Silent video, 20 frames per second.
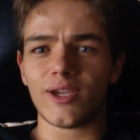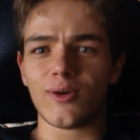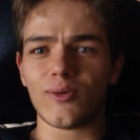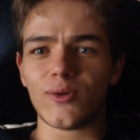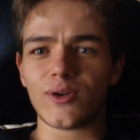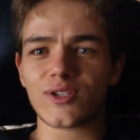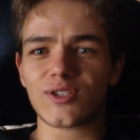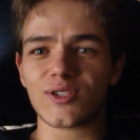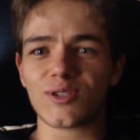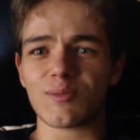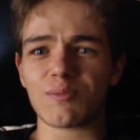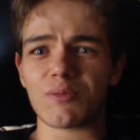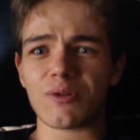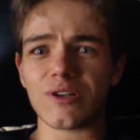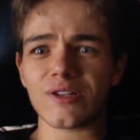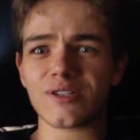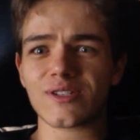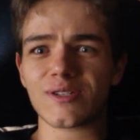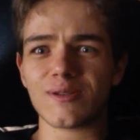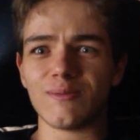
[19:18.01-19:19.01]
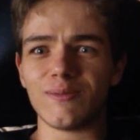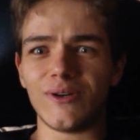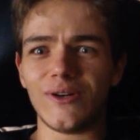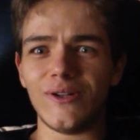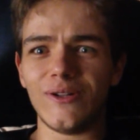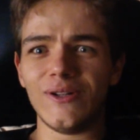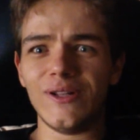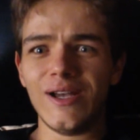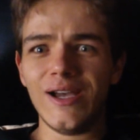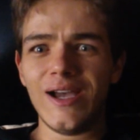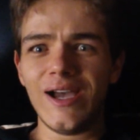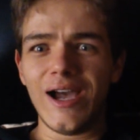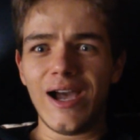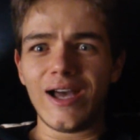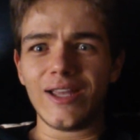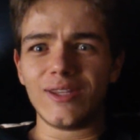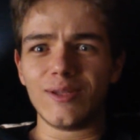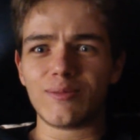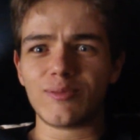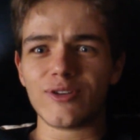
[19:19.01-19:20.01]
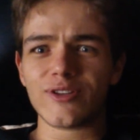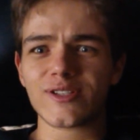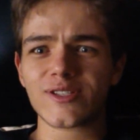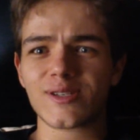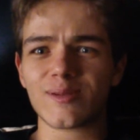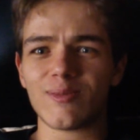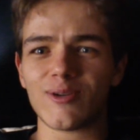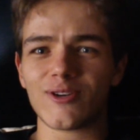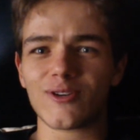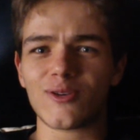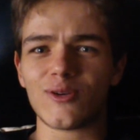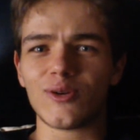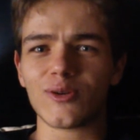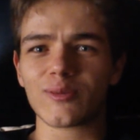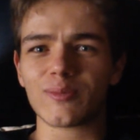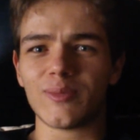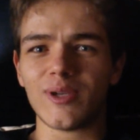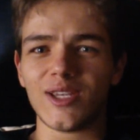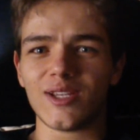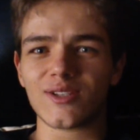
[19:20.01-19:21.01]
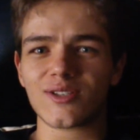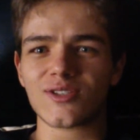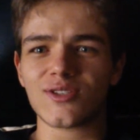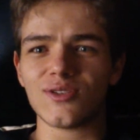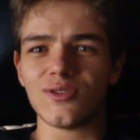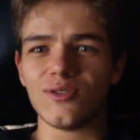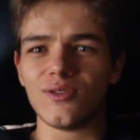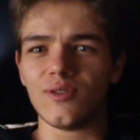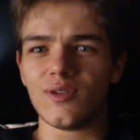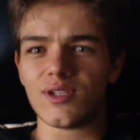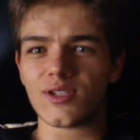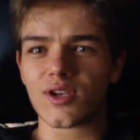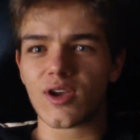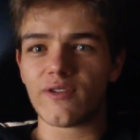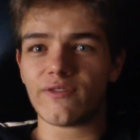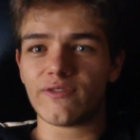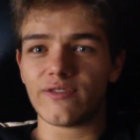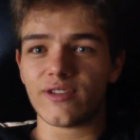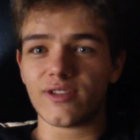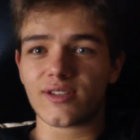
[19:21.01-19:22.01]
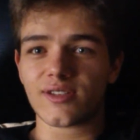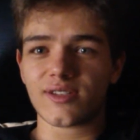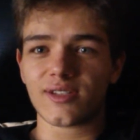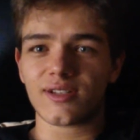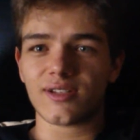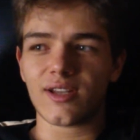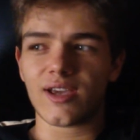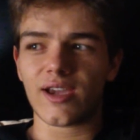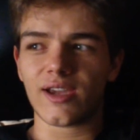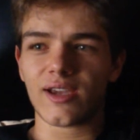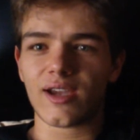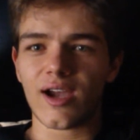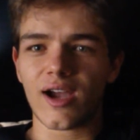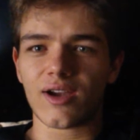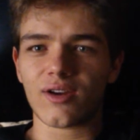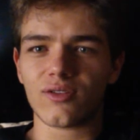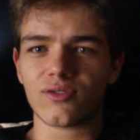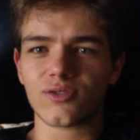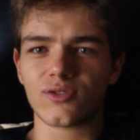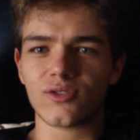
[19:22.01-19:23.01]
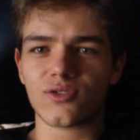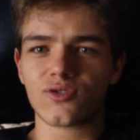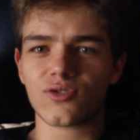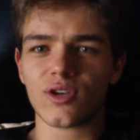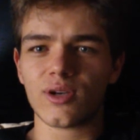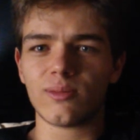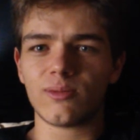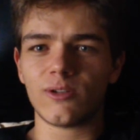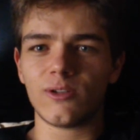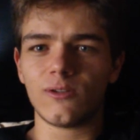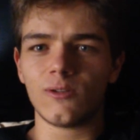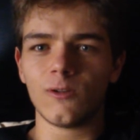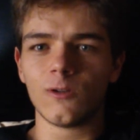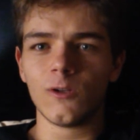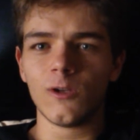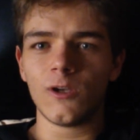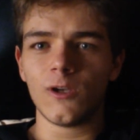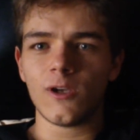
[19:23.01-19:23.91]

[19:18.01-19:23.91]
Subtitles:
I went to the principal, and the principal called me into his office, and like I got into trouble.